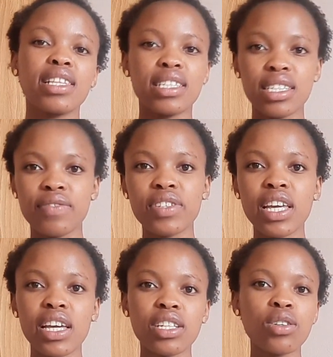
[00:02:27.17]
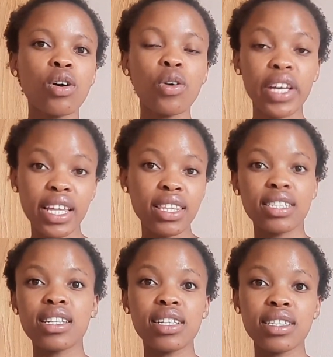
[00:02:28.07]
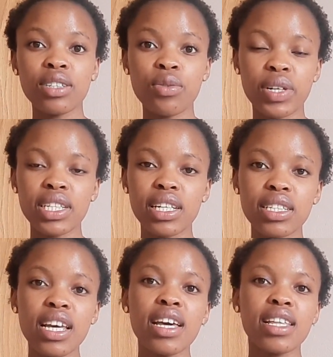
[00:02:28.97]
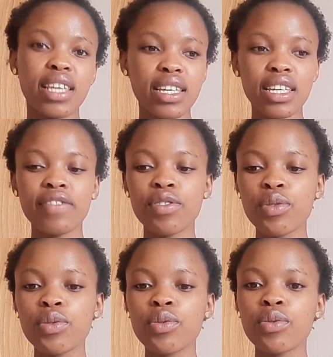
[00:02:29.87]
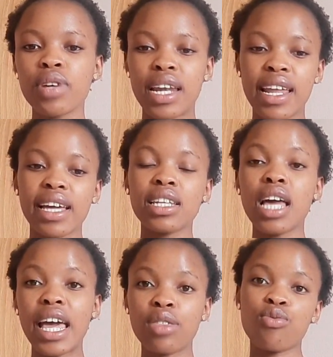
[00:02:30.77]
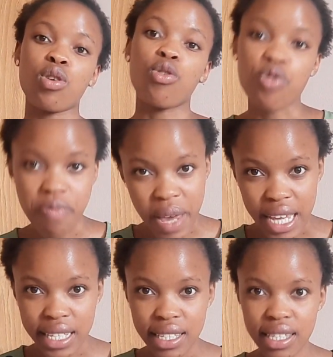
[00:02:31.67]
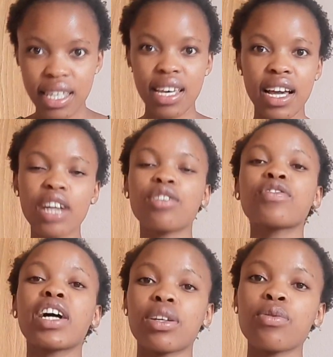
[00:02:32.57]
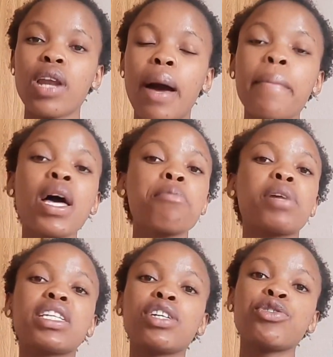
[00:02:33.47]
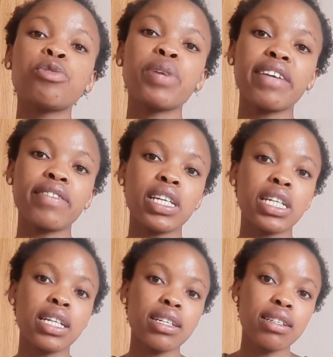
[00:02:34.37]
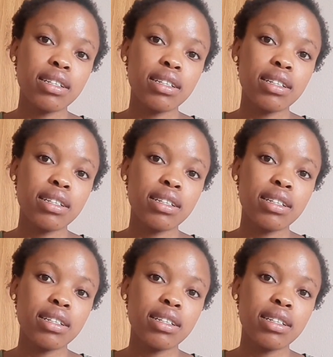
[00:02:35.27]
the certificate or get the skills that you wanted. They give you learn at your own pace kind of curriculum, but then you'll be having